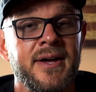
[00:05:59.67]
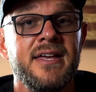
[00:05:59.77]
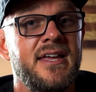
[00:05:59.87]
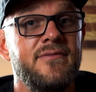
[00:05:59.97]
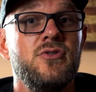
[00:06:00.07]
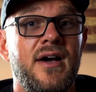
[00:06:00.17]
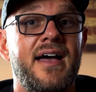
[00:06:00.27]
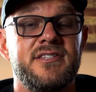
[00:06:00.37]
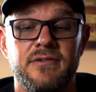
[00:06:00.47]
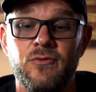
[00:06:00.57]
gonna give you
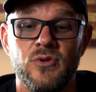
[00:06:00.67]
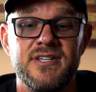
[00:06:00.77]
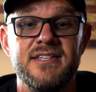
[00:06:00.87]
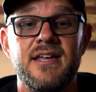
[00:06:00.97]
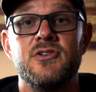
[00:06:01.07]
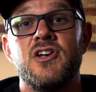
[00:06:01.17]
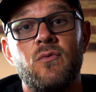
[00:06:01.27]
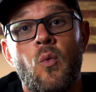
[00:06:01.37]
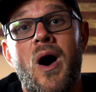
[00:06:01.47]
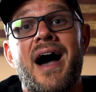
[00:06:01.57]
guys the full details
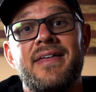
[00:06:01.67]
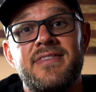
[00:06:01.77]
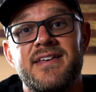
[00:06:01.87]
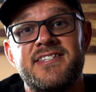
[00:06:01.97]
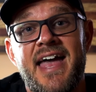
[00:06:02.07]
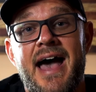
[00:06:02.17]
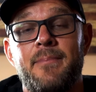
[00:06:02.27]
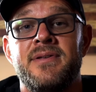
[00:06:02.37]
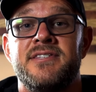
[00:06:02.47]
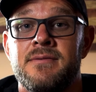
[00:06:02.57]
of why this happens